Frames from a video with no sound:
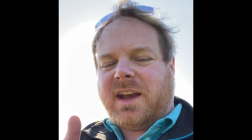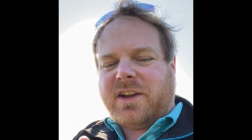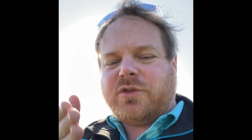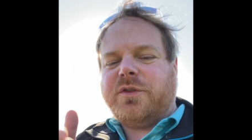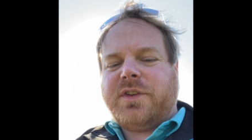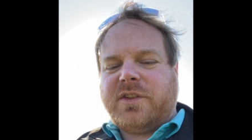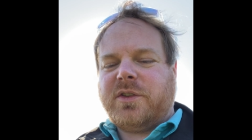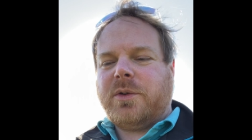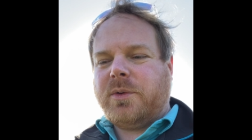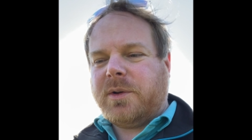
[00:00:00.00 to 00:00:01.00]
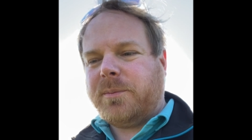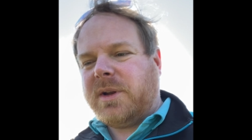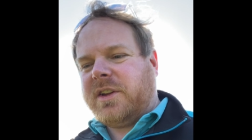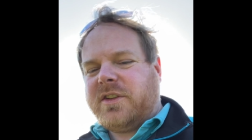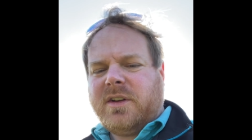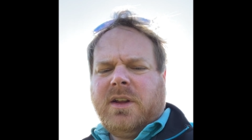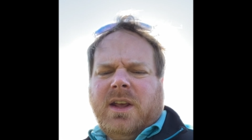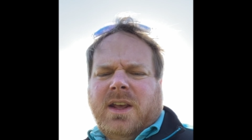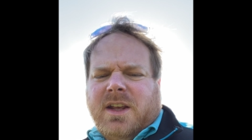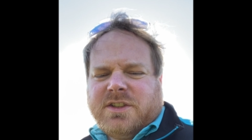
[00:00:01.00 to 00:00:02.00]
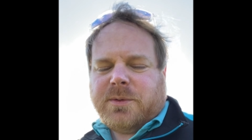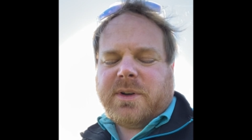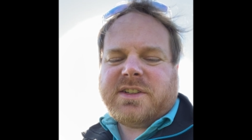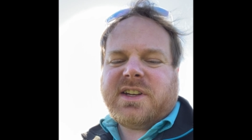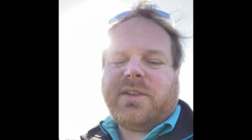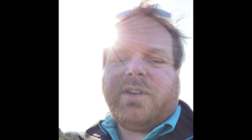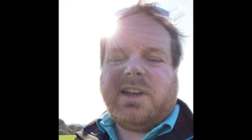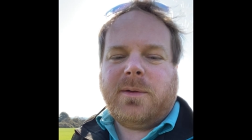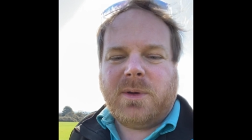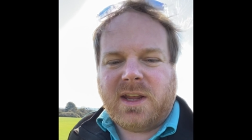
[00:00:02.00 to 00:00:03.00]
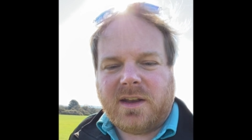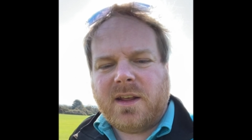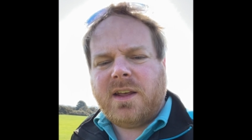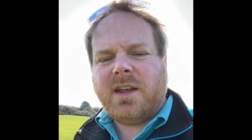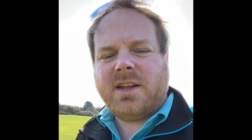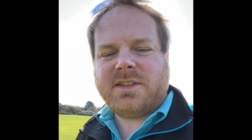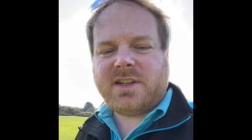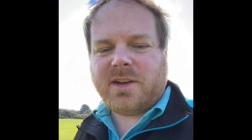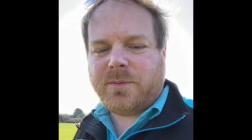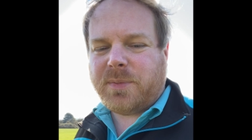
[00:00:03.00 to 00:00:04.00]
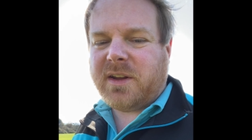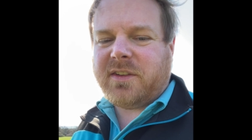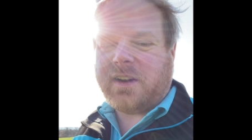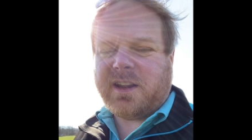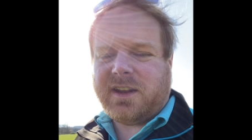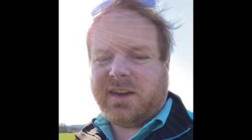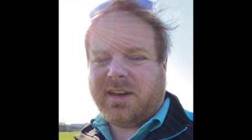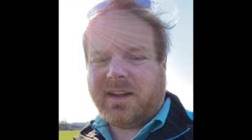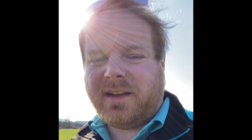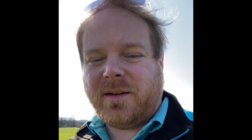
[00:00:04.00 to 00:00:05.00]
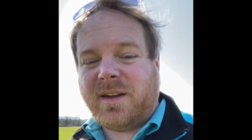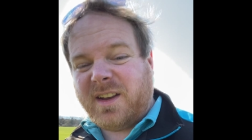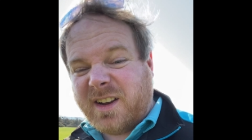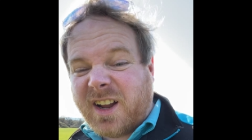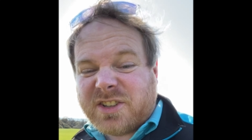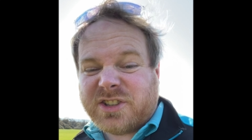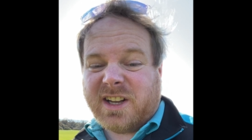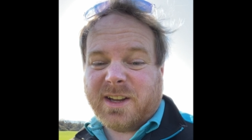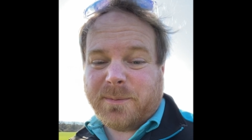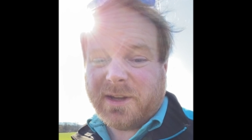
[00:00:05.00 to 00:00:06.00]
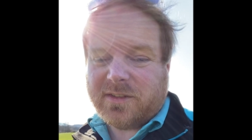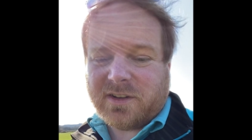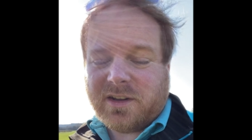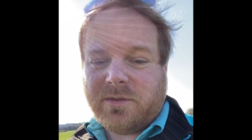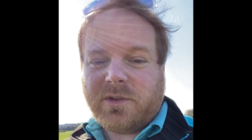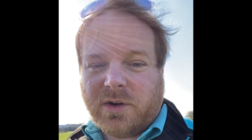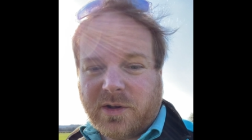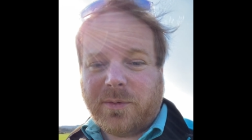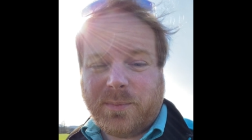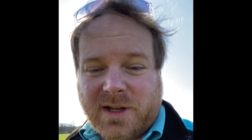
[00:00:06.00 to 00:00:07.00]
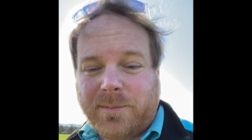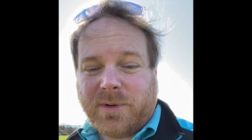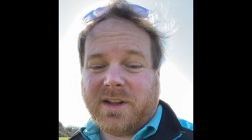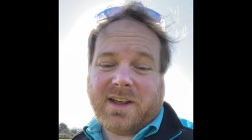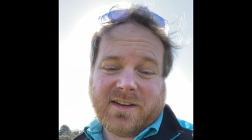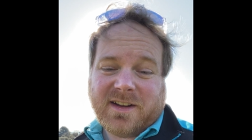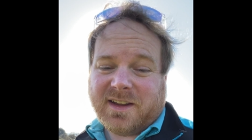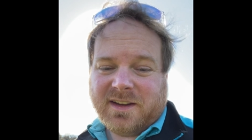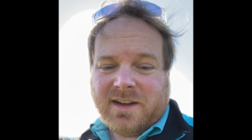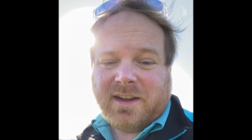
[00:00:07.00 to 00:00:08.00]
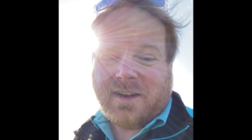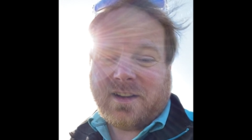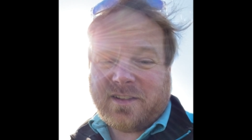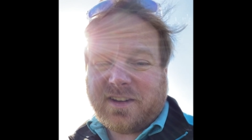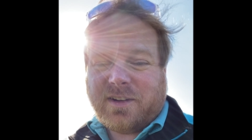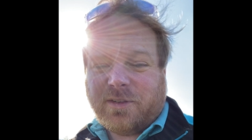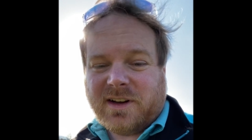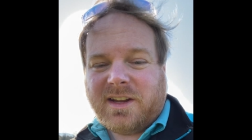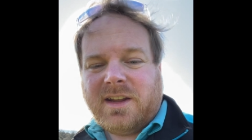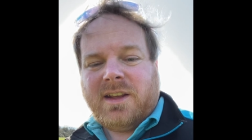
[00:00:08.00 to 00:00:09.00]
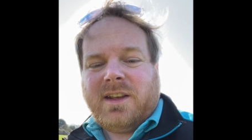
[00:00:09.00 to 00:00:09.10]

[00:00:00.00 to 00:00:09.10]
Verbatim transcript: actual physical completion. So what does that really mean? So basically, in a nutshell, it means that you've got to complete by that day. That's it really.